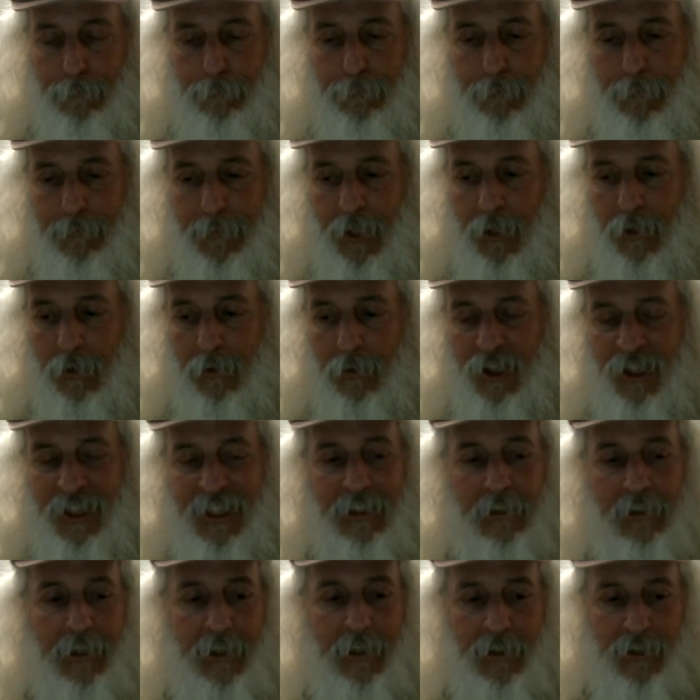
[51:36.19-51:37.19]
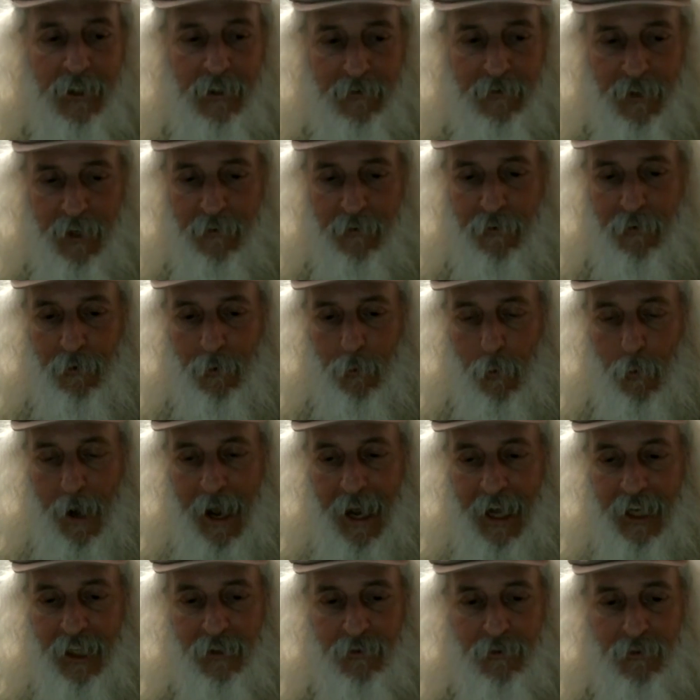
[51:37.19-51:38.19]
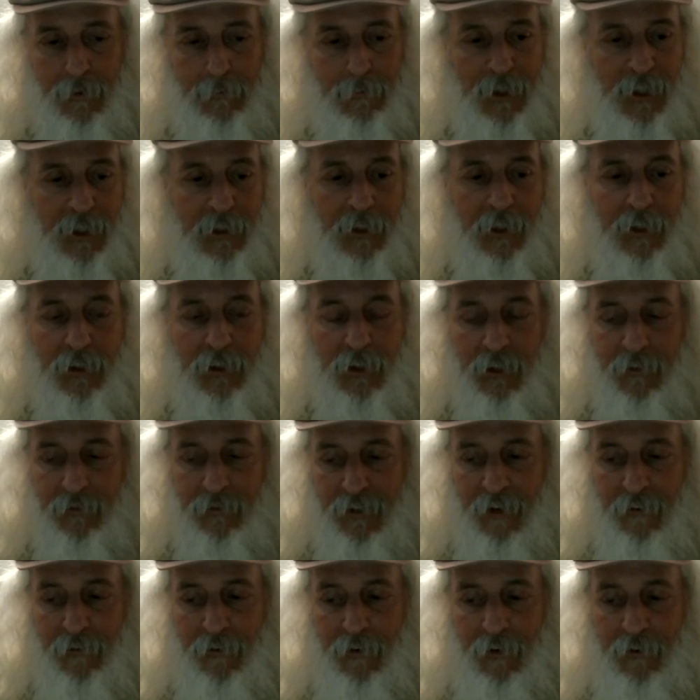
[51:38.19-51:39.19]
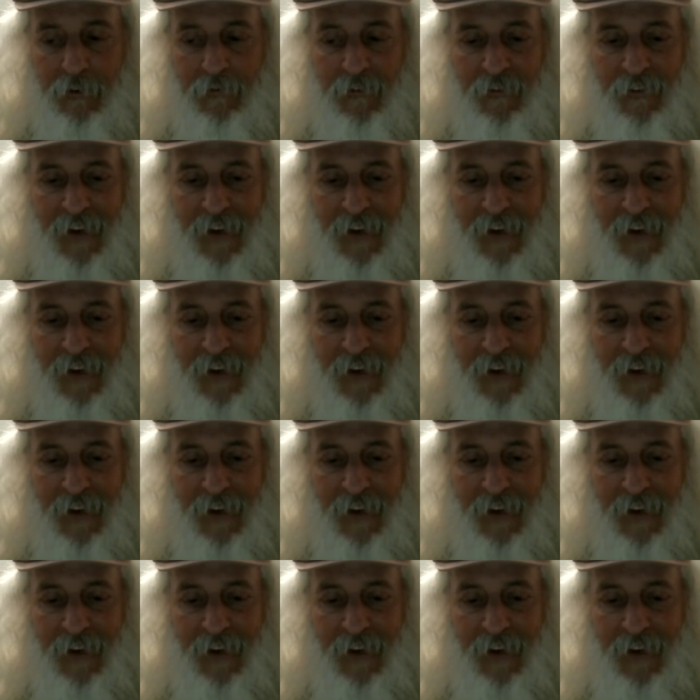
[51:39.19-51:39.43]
you know zillions of different ways from zillions of different